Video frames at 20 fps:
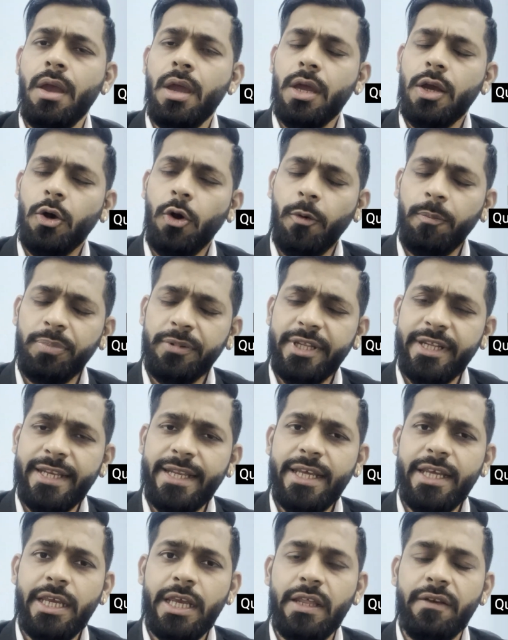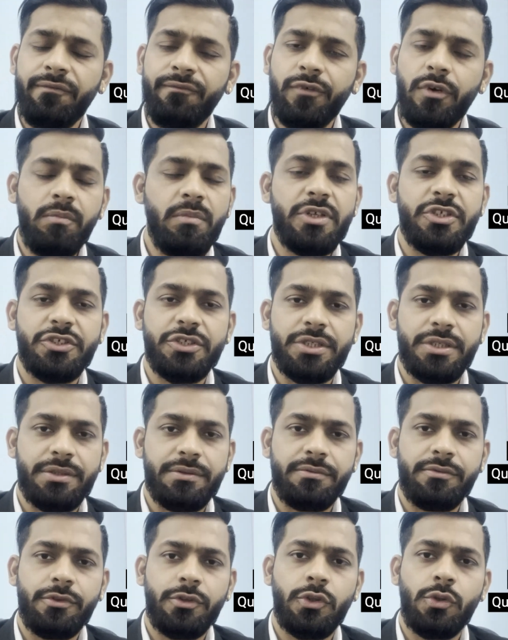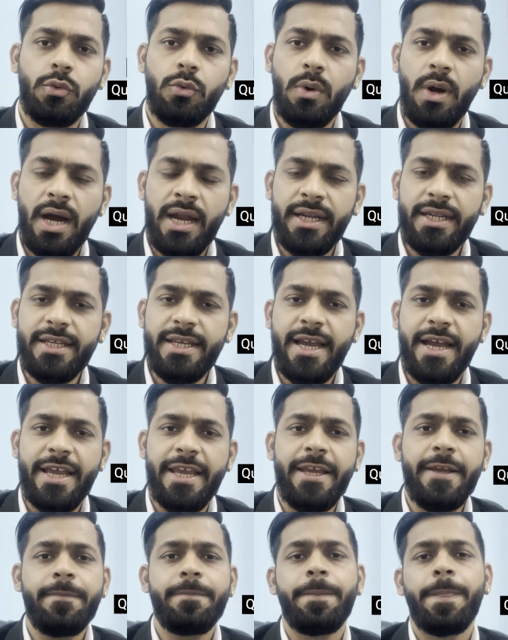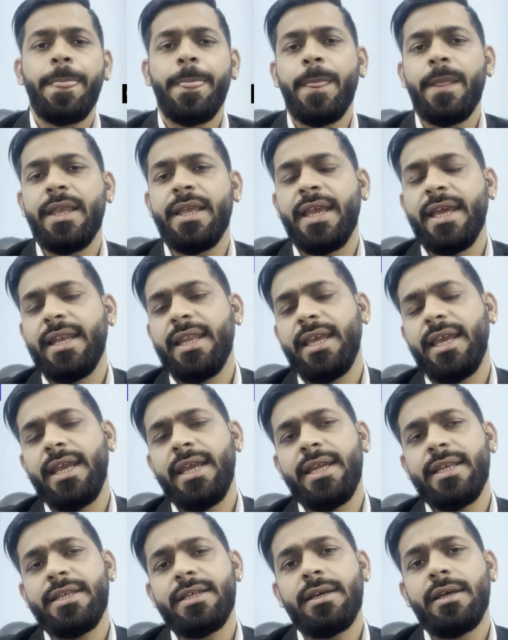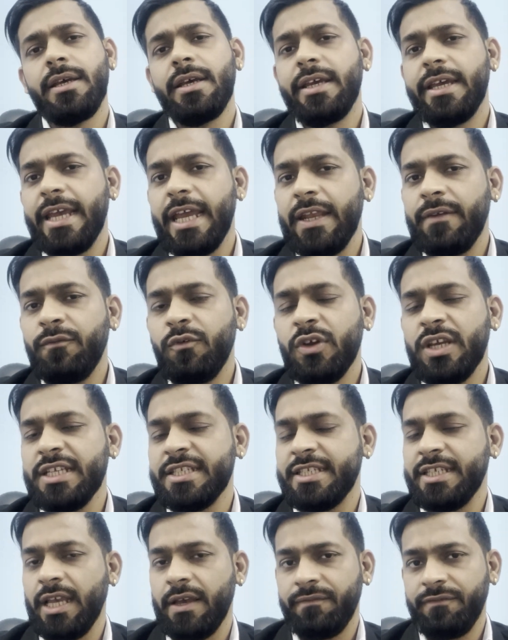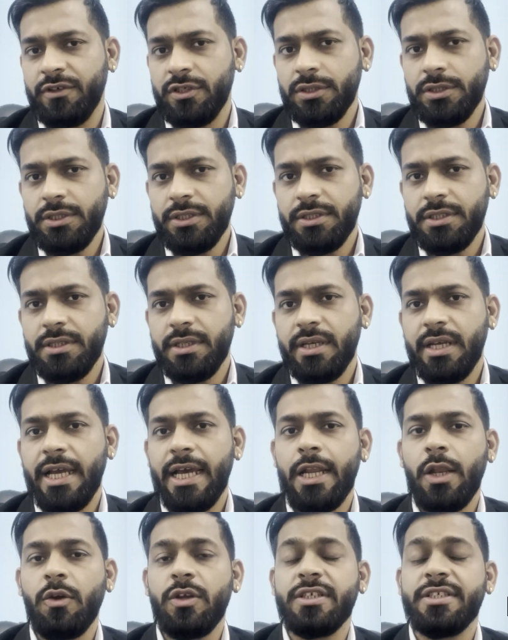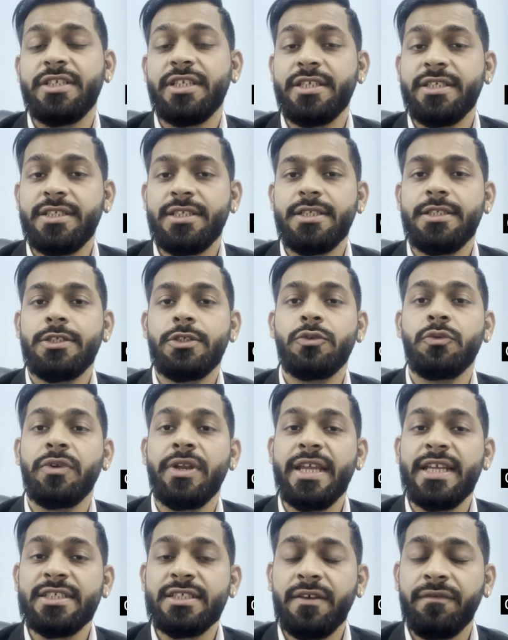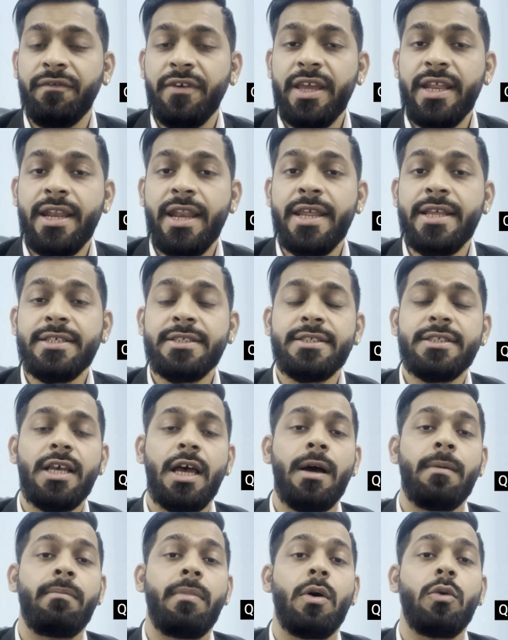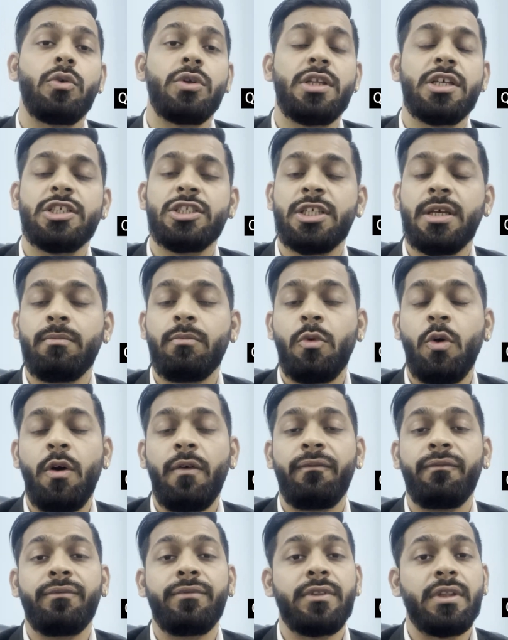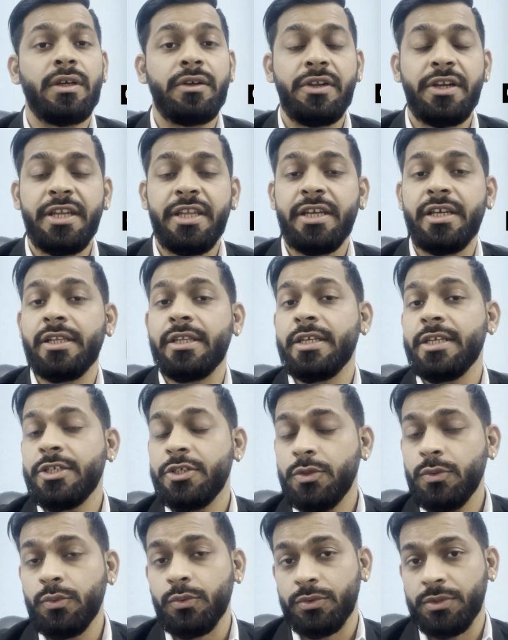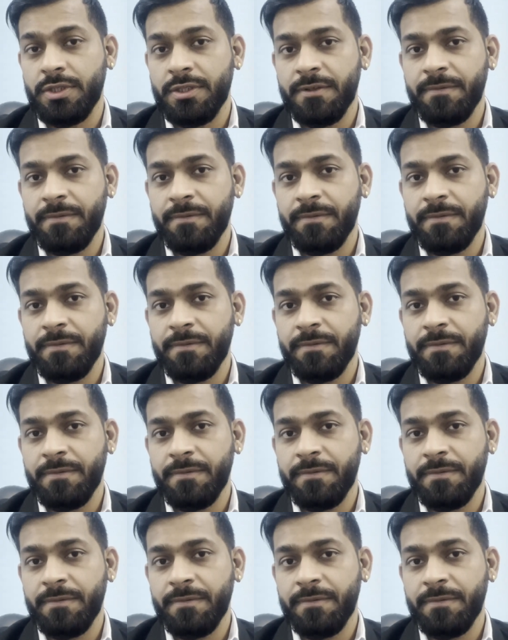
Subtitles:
Obtaining information through RTI can aid advocacy efforts, allowing citizens to raise awareness about some of the critical issues.